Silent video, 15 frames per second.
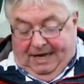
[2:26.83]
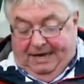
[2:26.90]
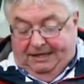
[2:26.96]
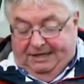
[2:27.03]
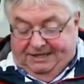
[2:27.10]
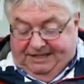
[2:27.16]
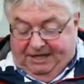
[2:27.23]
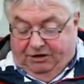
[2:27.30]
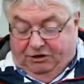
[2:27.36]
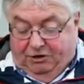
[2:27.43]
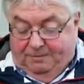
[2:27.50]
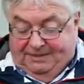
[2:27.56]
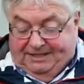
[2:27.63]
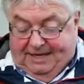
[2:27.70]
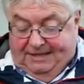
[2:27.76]
In the
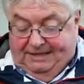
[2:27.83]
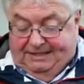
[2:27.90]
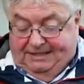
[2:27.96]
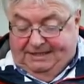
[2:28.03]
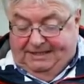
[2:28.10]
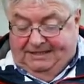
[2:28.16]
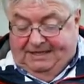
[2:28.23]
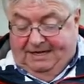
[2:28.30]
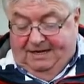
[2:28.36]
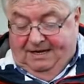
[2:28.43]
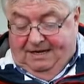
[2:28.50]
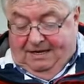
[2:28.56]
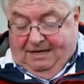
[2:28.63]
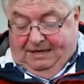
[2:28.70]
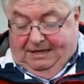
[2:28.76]
circumstances,
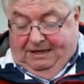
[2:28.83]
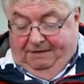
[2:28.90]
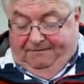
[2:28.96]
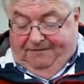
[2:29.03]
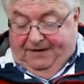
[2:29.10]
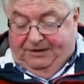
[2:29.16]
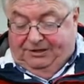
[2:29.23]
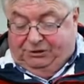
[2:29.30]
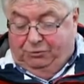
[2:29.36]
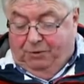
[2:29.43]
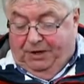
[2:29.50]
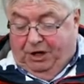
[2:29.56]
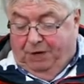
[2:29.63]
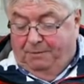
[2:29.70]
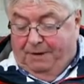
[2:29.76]
the events
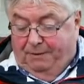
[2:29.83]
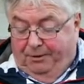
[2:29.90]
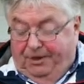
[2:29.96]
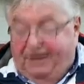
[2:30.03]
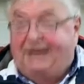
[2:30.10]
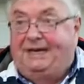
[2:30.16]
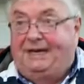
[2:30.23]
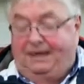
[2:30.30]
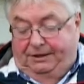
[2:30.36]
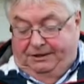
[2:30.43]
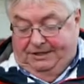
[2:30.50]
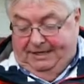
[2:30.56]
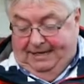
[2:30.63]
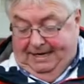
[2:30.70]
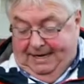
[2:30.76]
we commemorate here
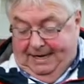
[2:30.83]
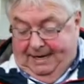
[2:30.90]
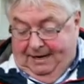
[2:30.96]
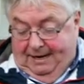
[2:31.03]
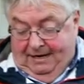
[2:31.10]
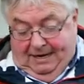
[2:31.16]
today